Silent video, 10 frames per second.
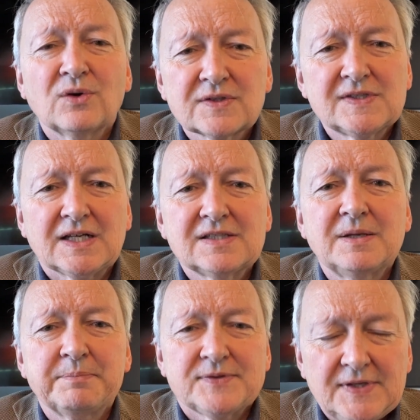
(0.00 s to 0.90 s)
or
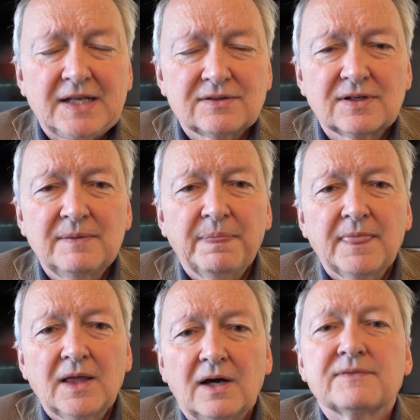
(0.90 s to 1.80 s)
60%
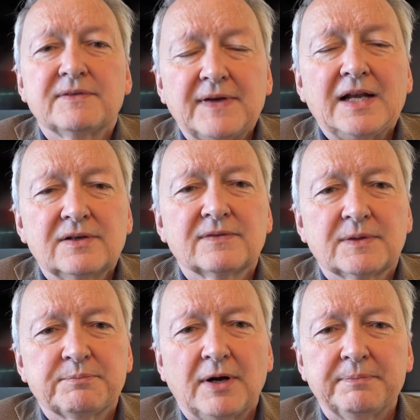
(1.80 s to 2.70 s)
of the value of
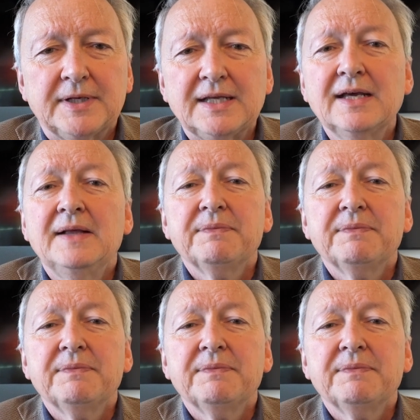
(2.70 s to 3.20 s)
the property.